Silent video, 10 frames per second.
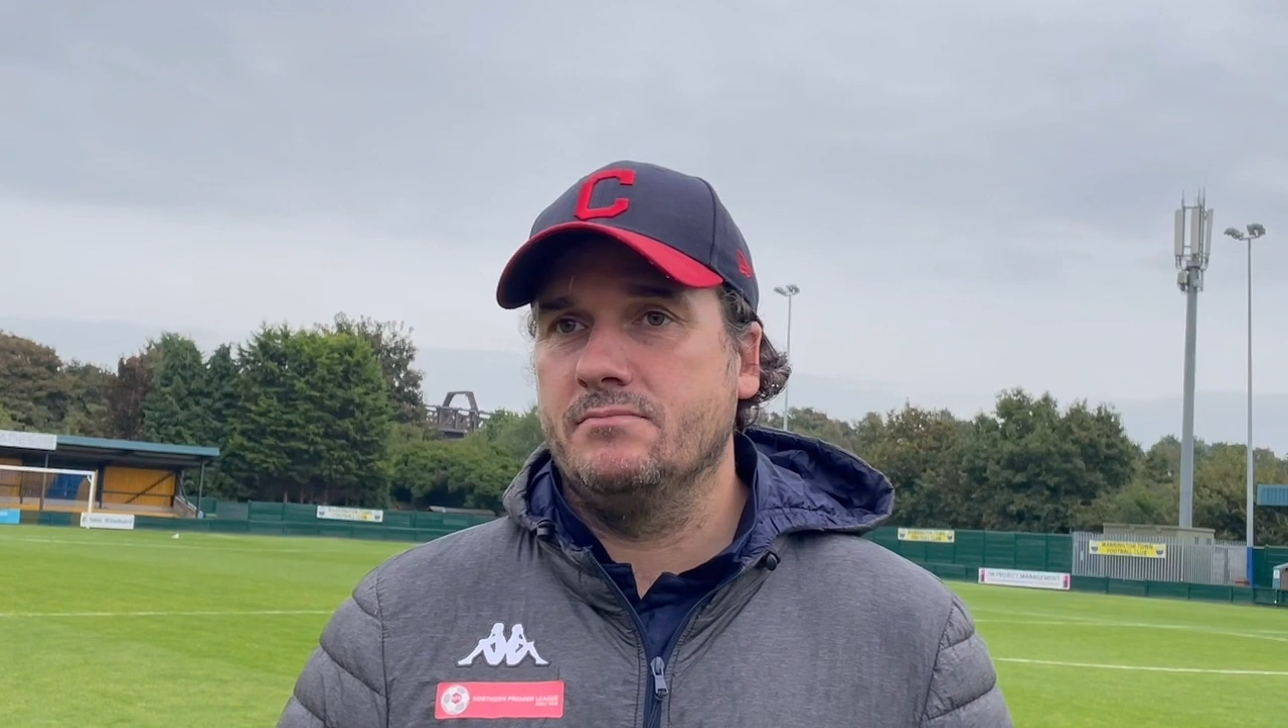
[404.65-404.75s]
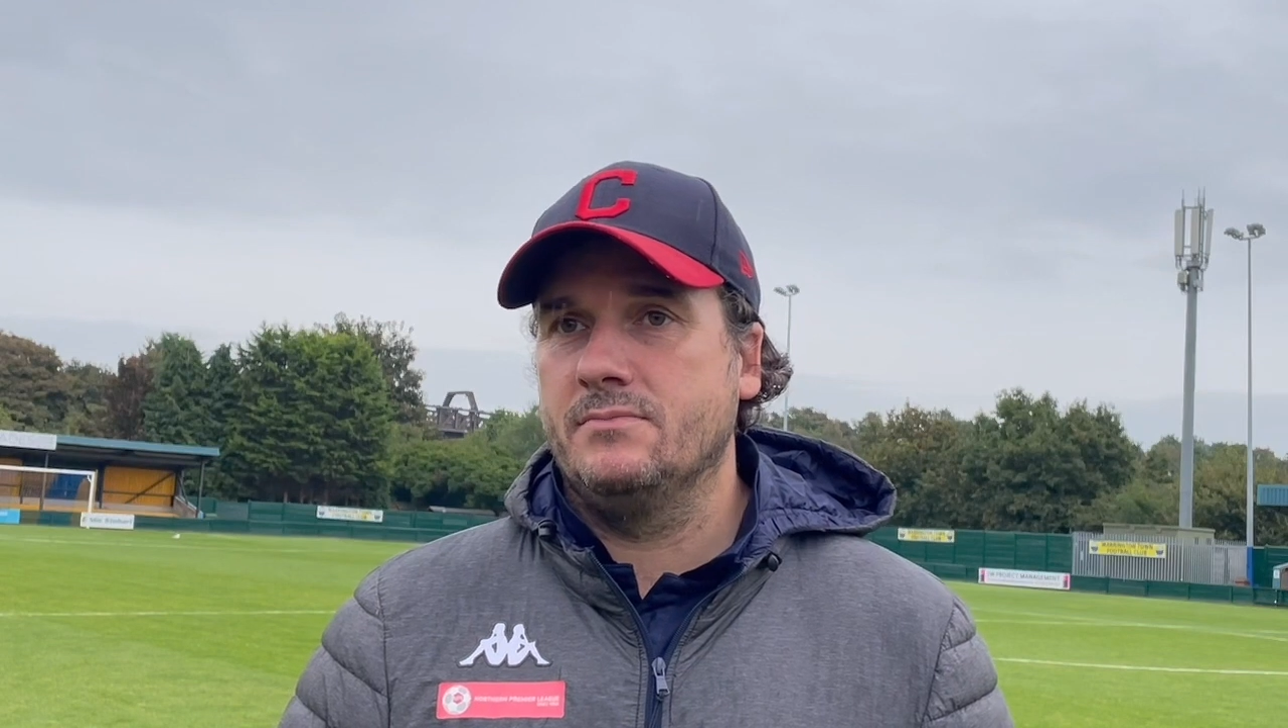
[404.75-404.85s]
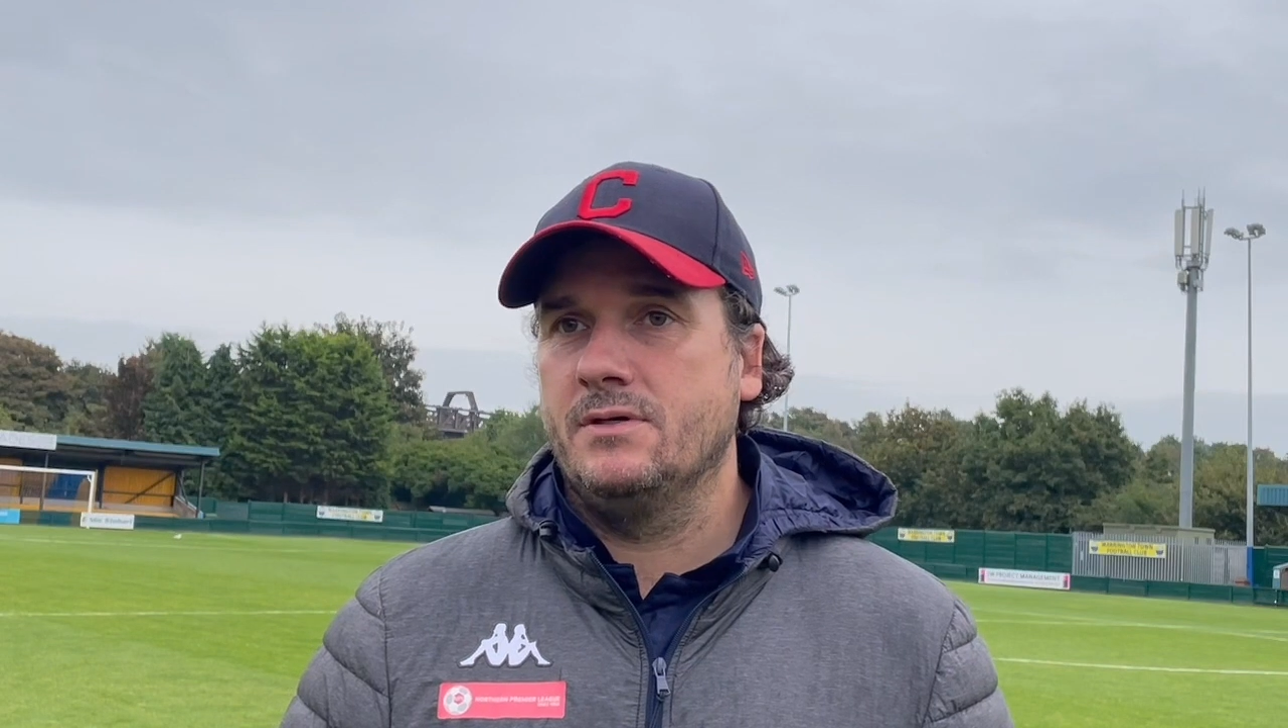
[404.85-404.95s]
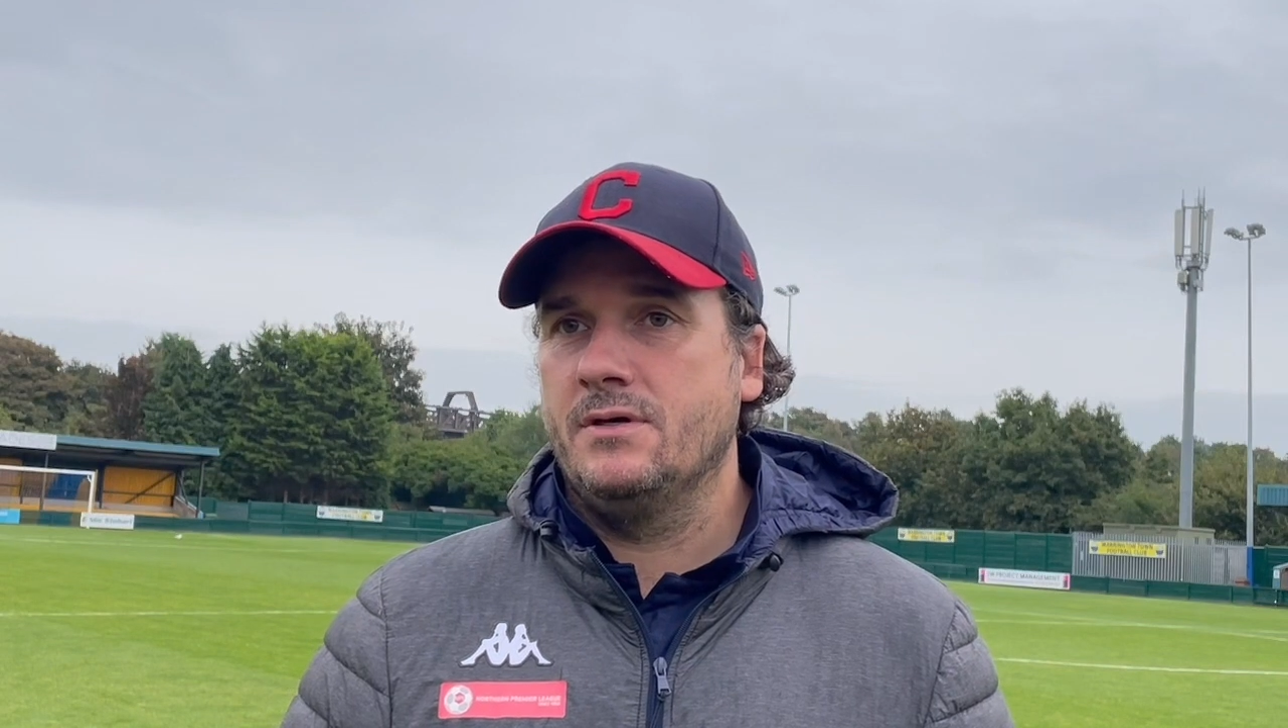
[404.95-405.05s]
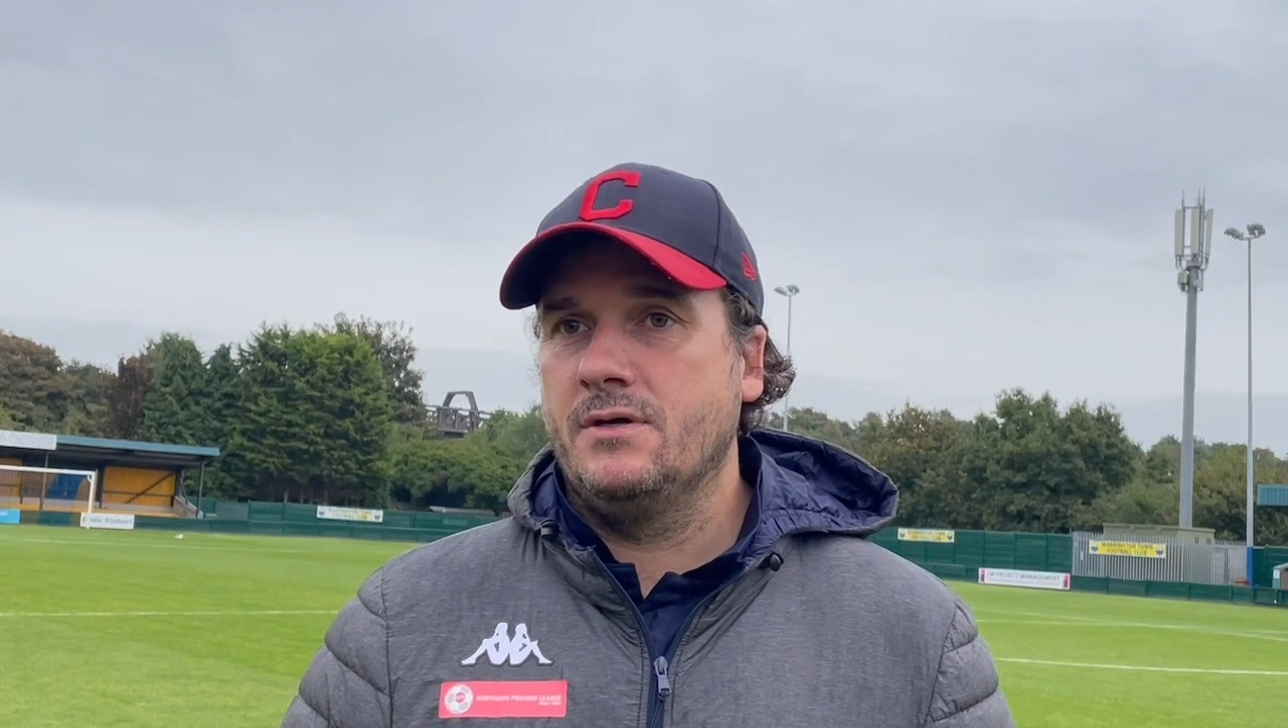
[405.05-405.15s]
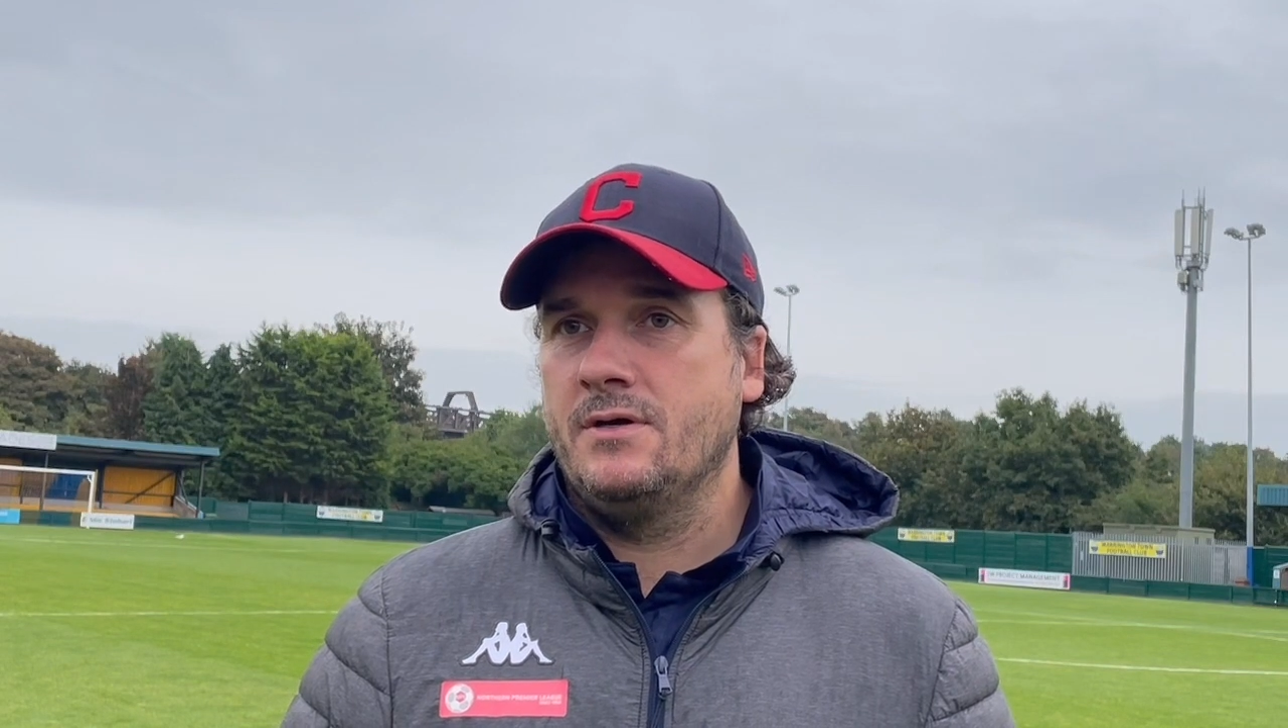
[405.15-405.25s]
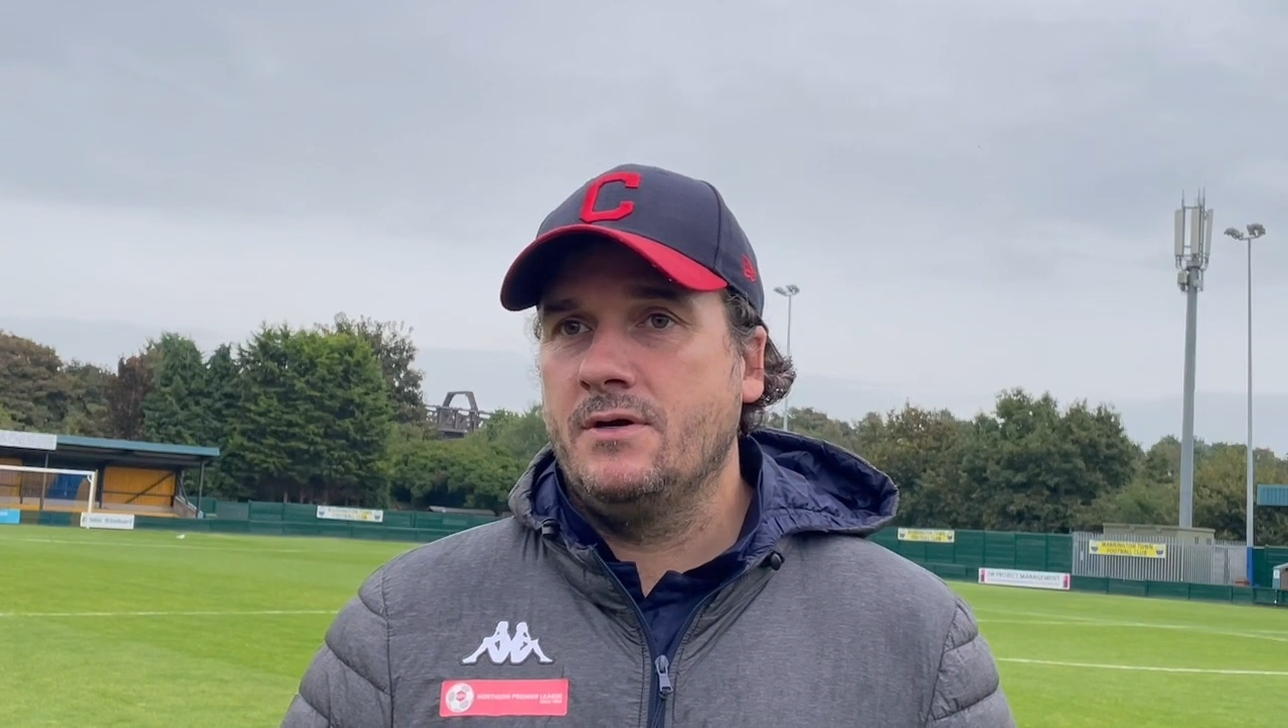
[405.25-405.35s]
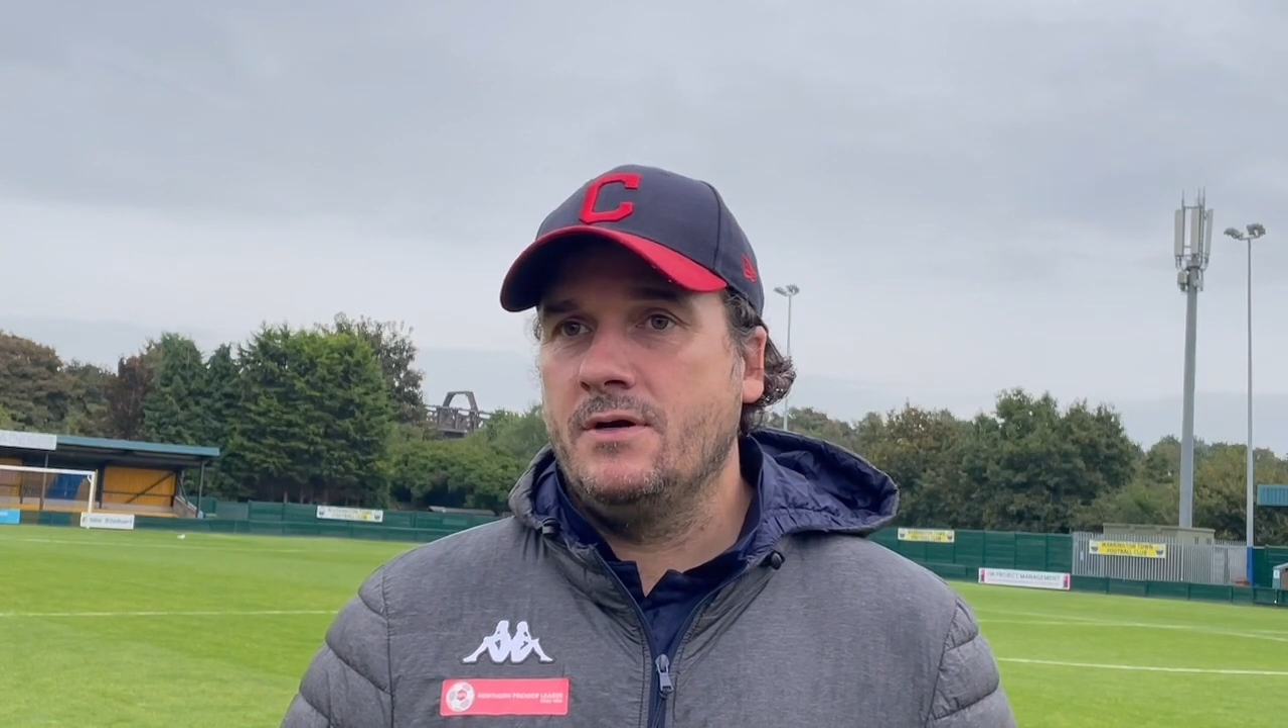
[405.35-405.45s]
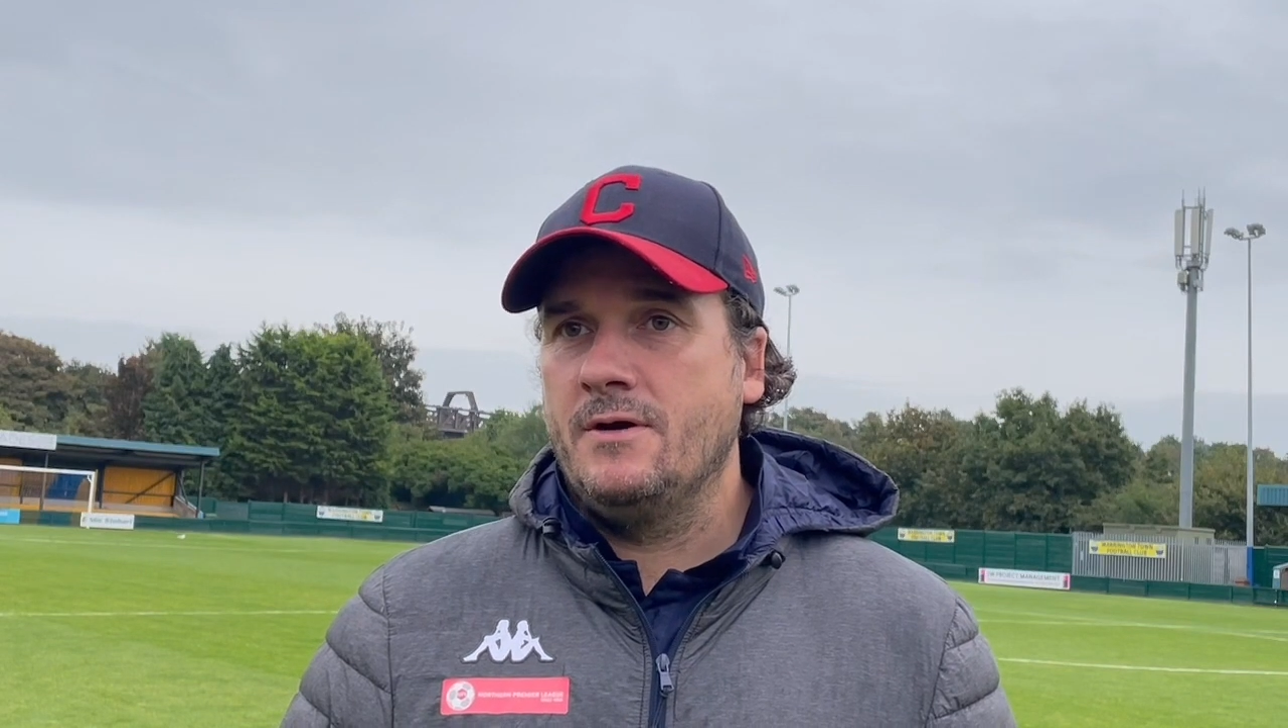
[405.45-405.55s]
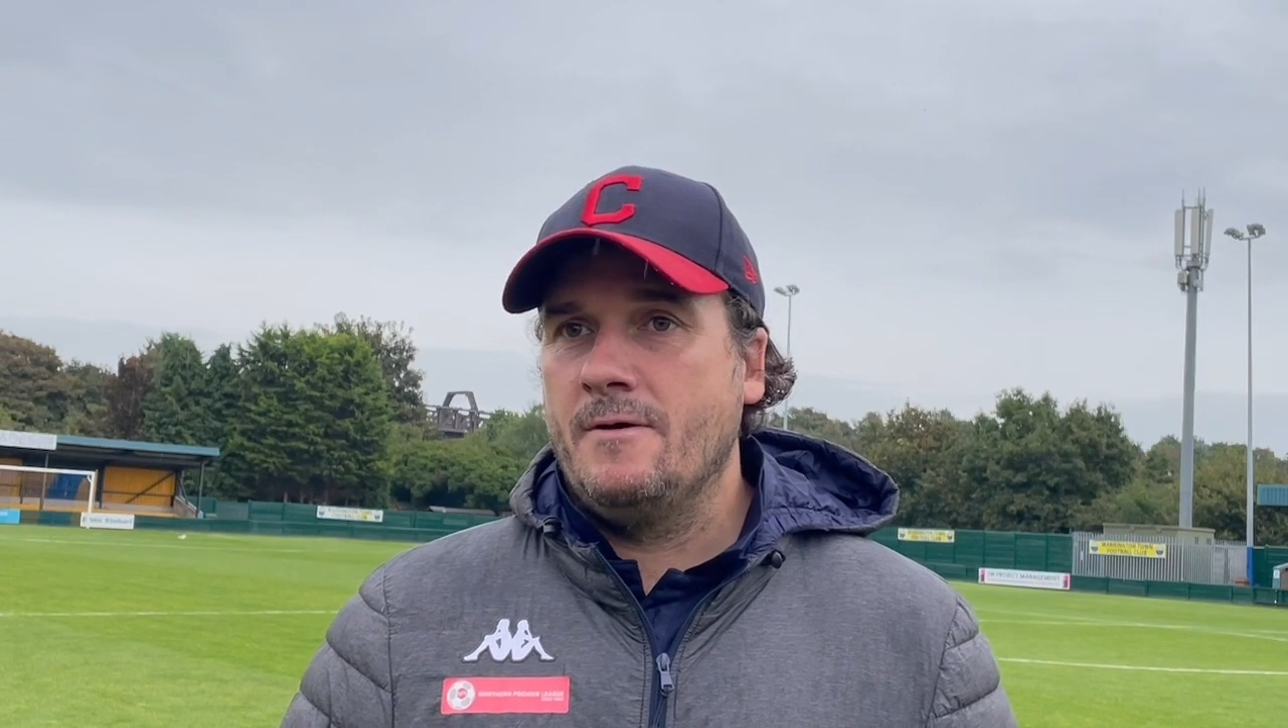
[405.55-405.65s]
on Tuesdays on the
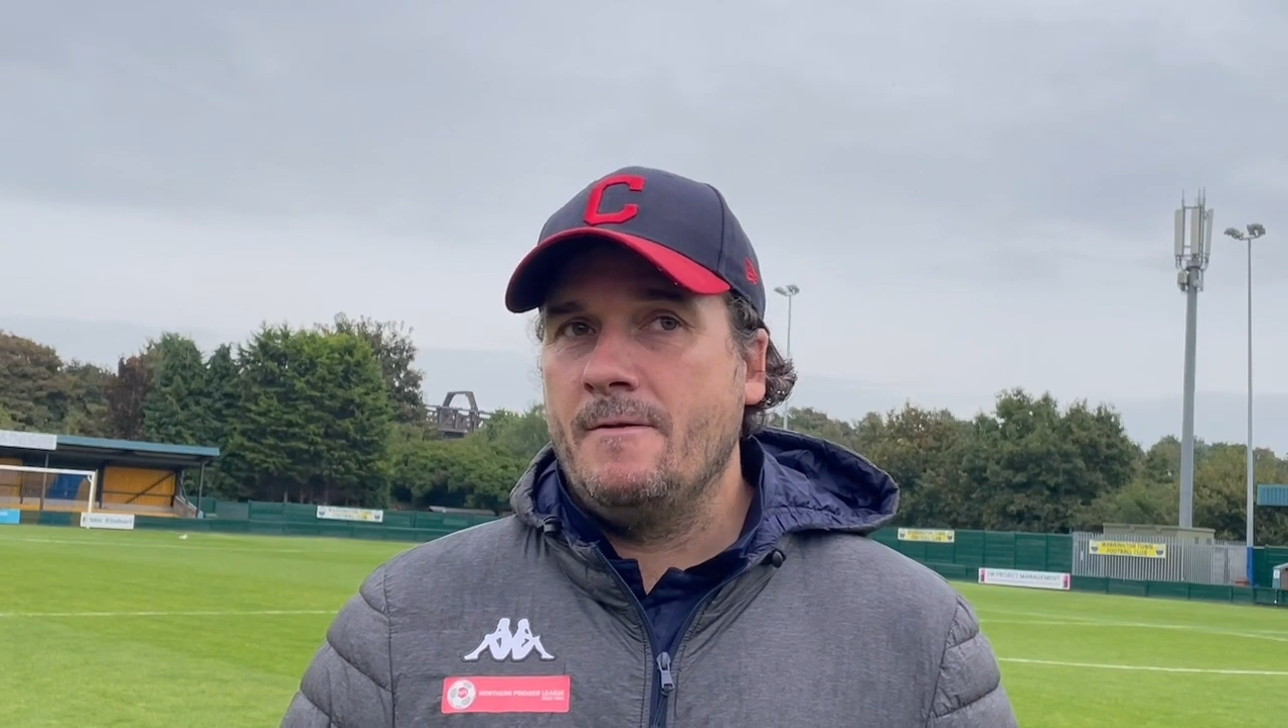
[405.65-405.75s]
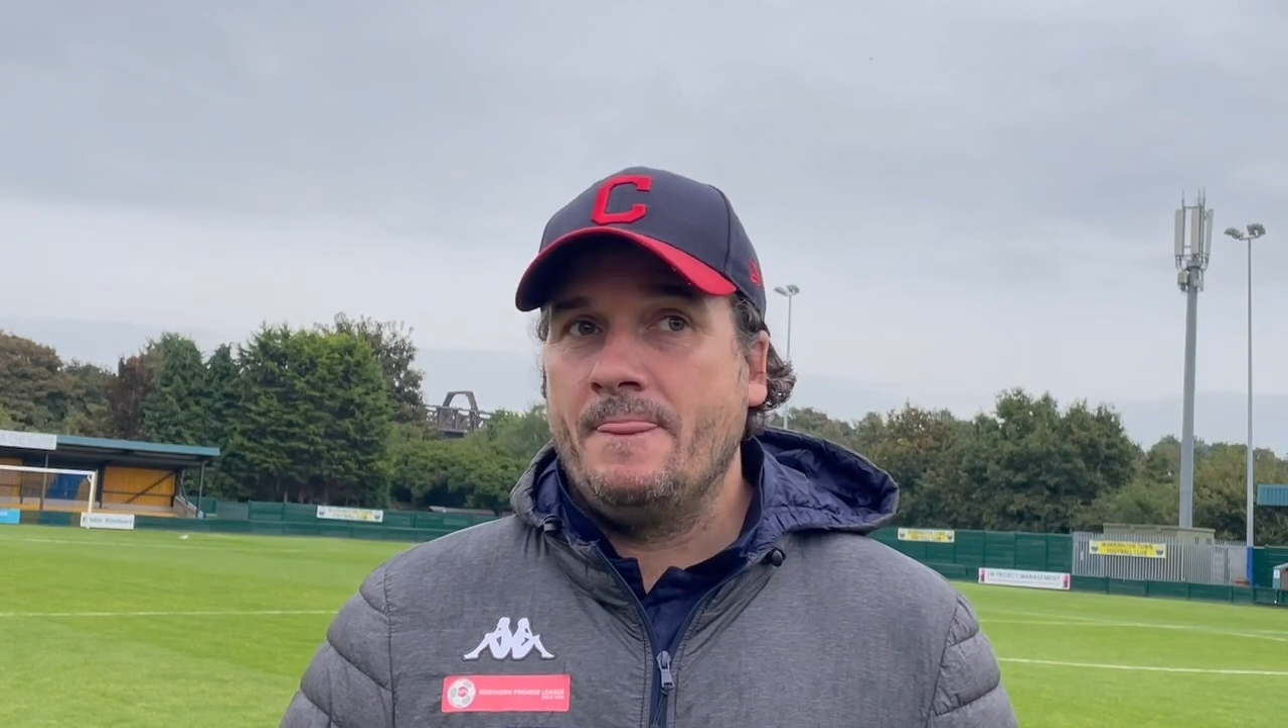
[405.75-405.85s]
bench.